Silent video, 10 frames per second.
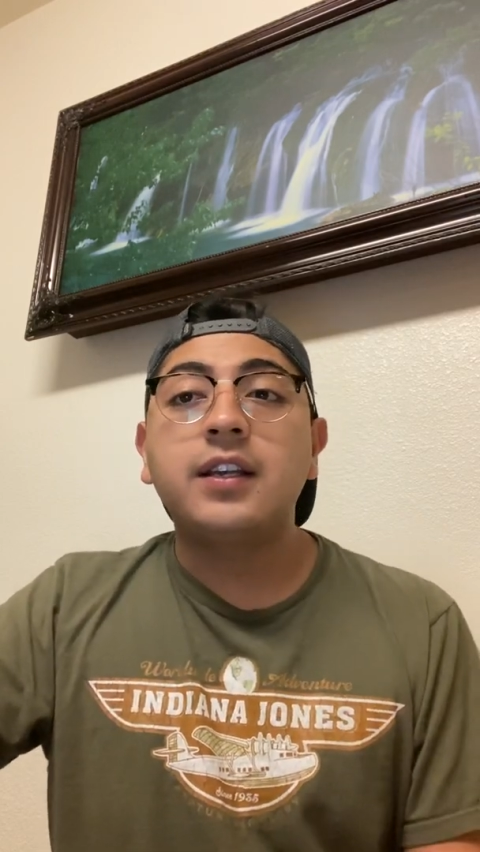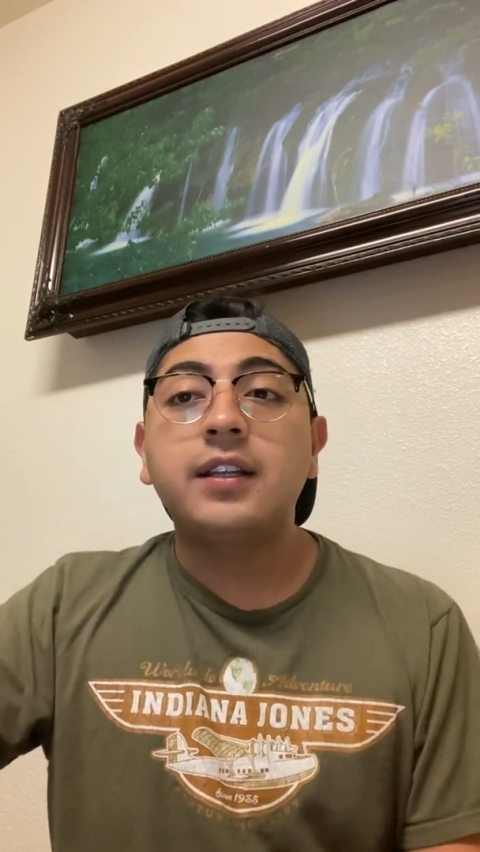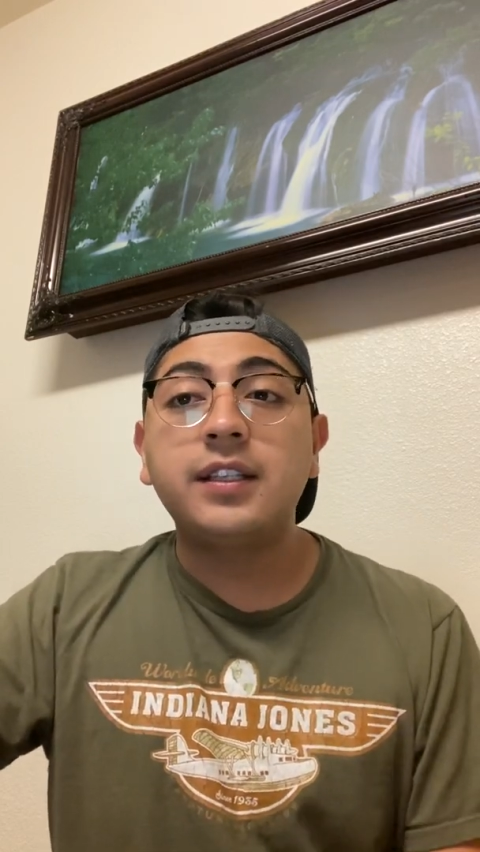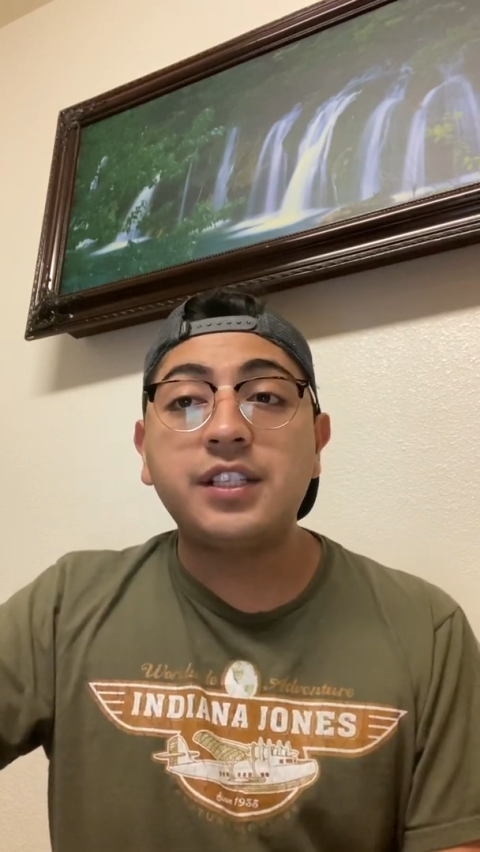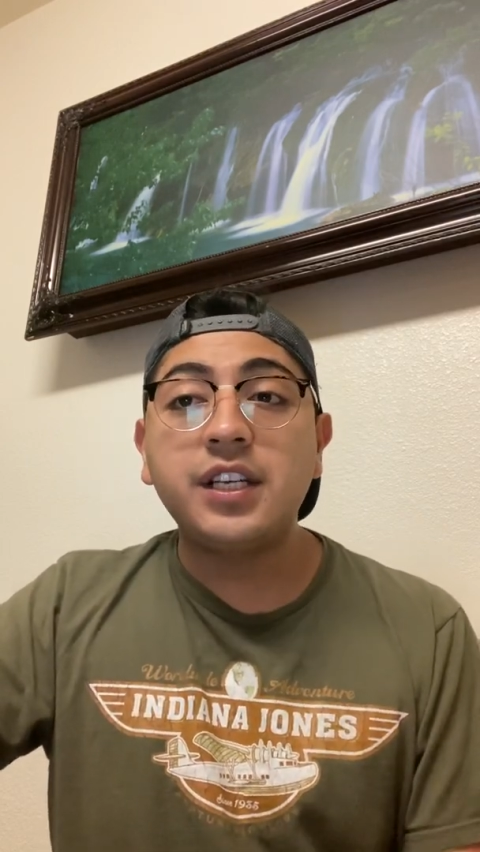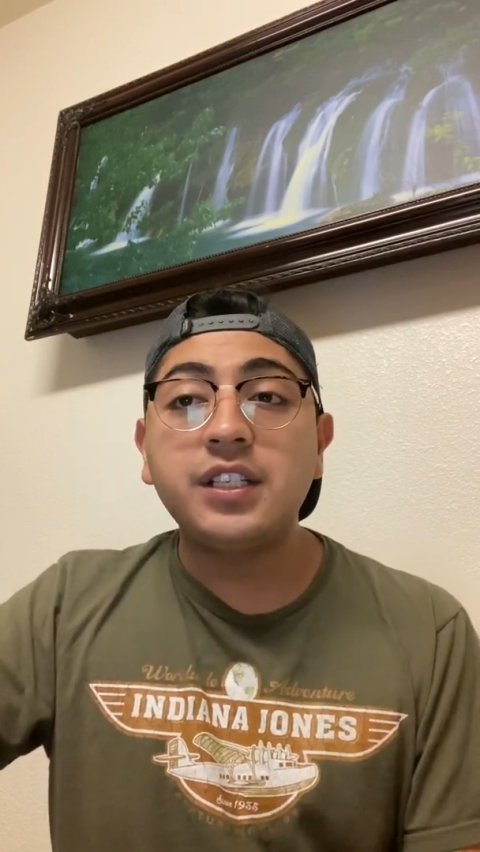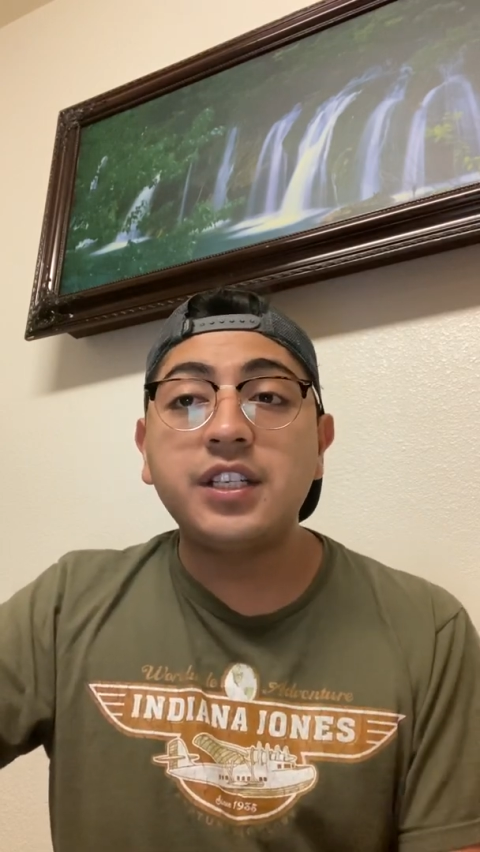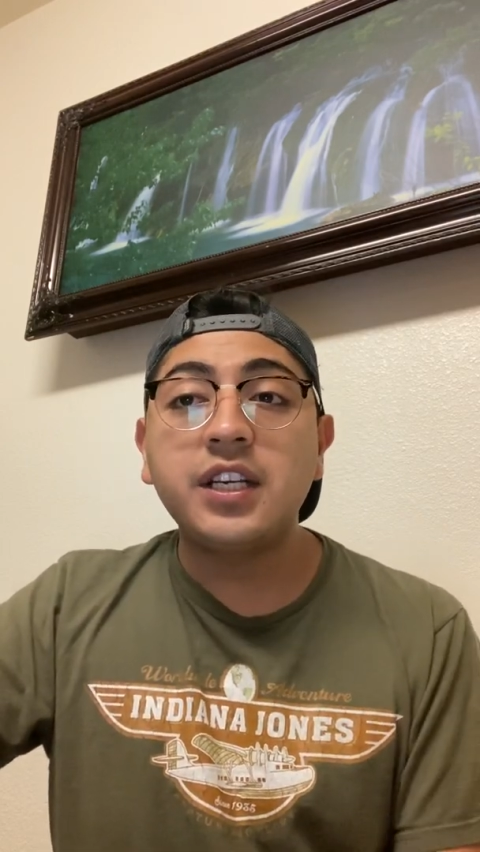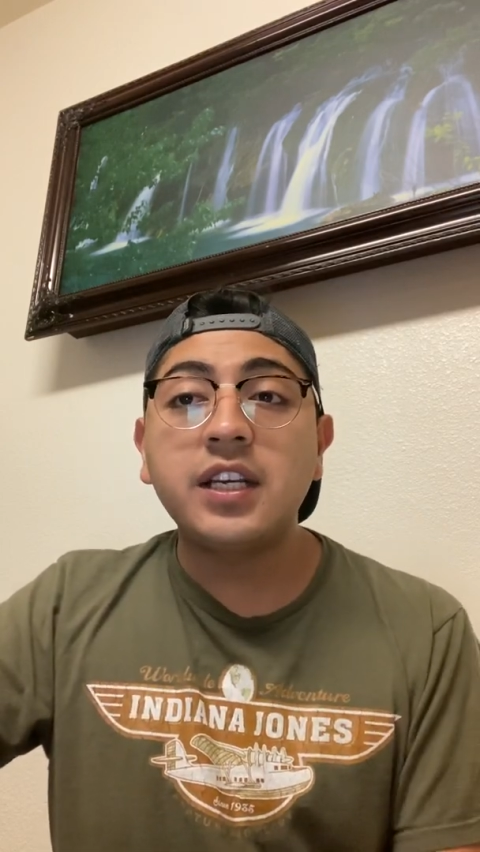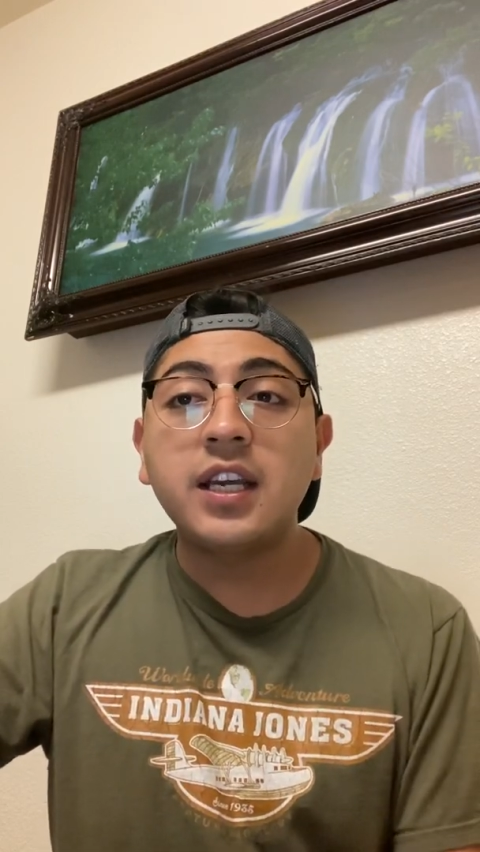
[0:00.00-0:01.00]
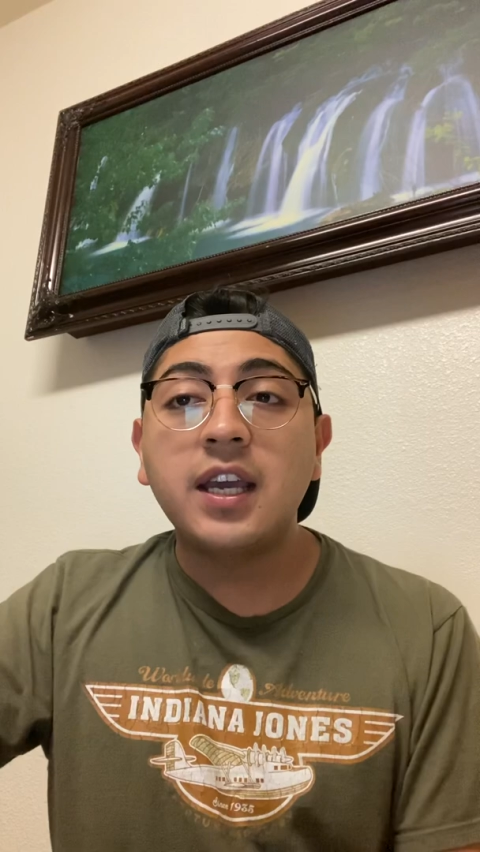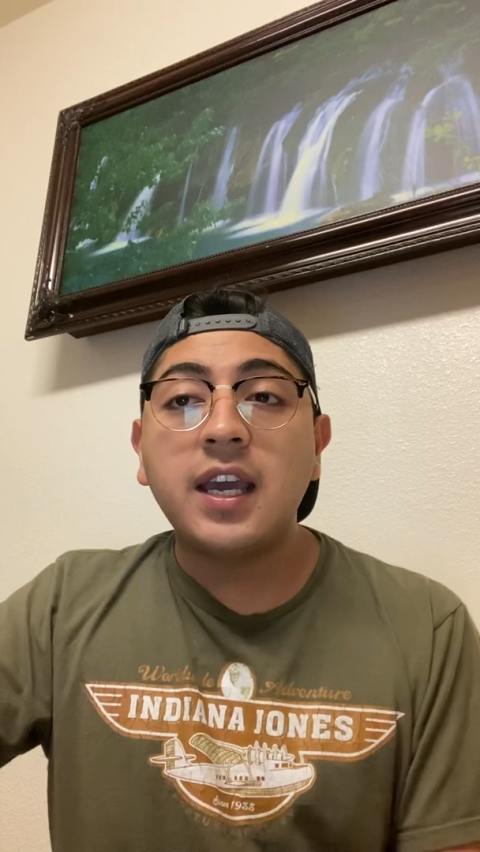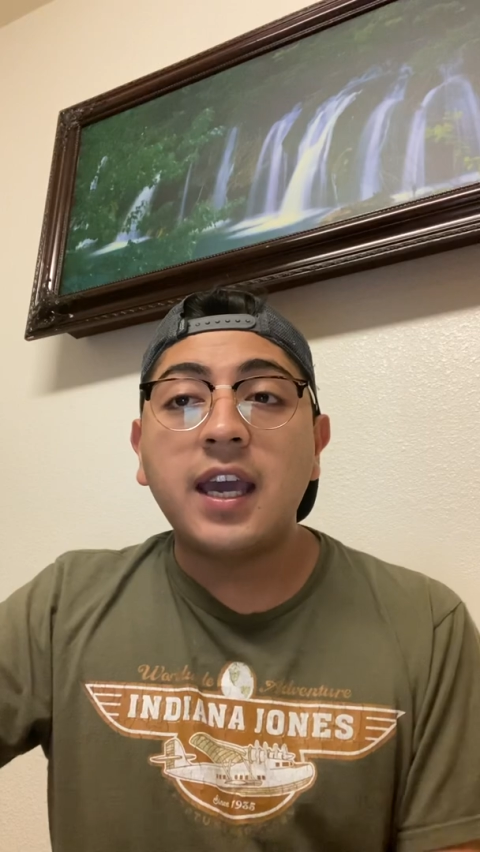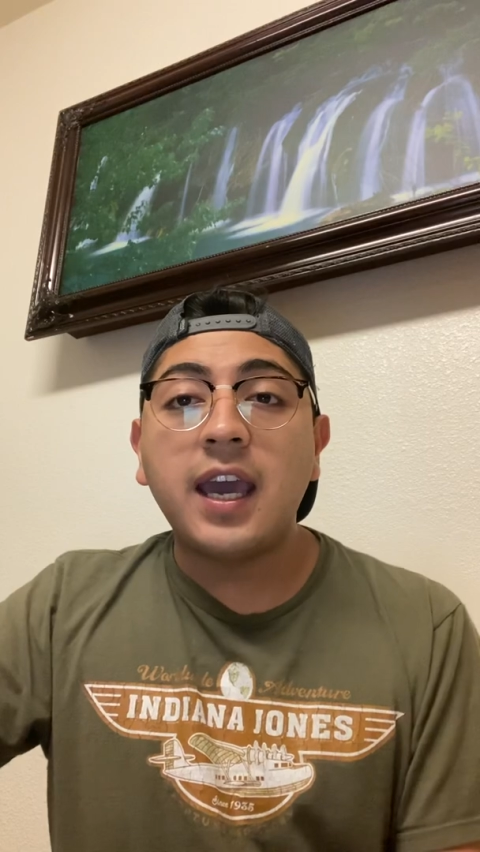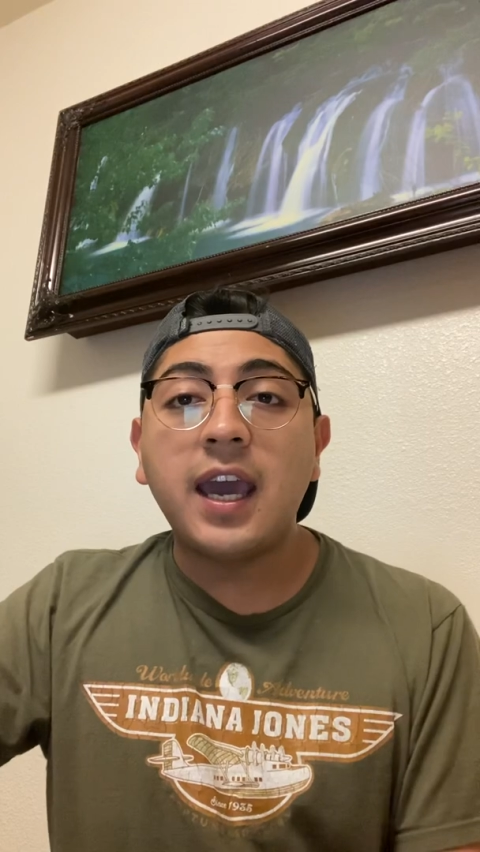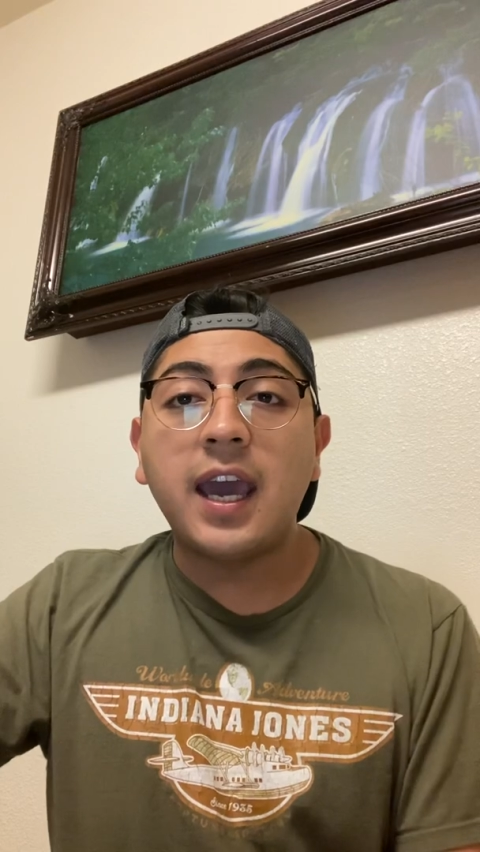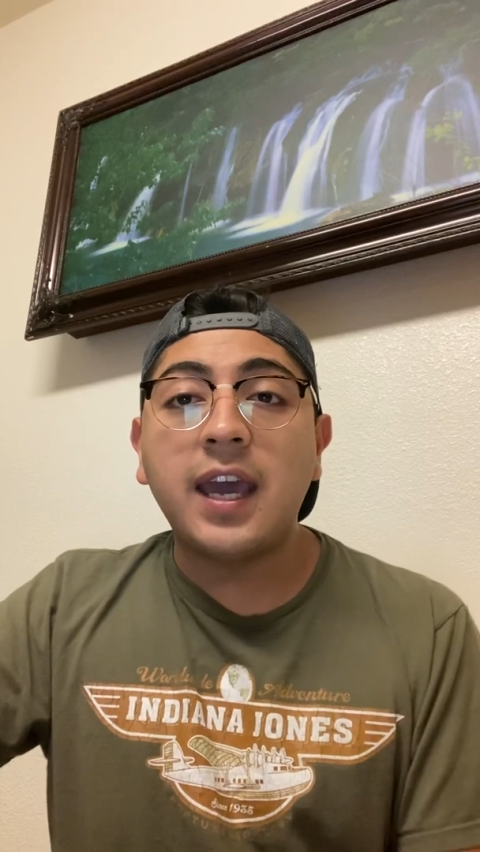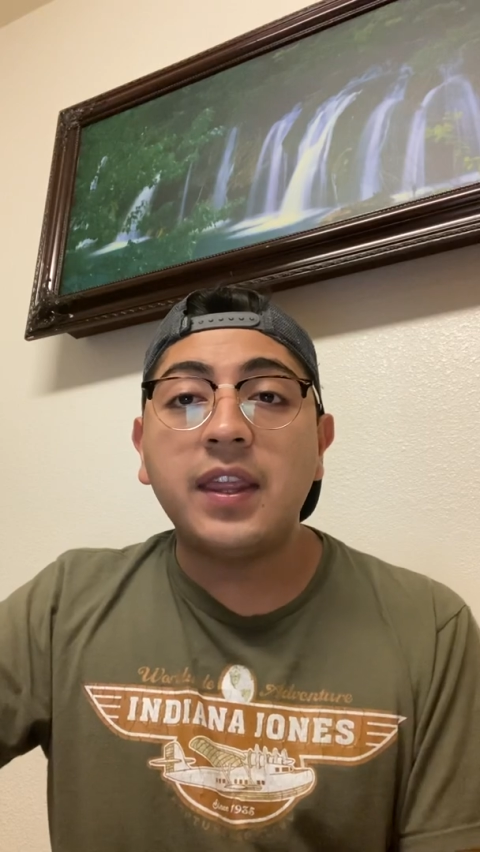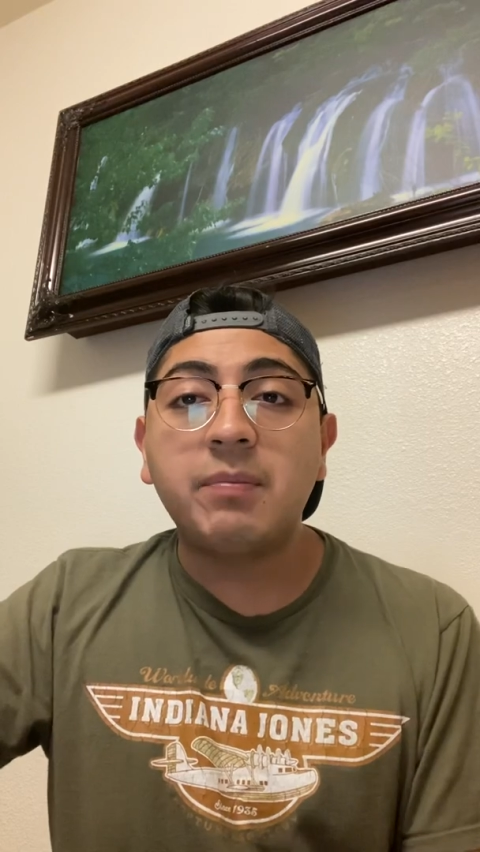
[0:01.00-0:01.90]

the teaching and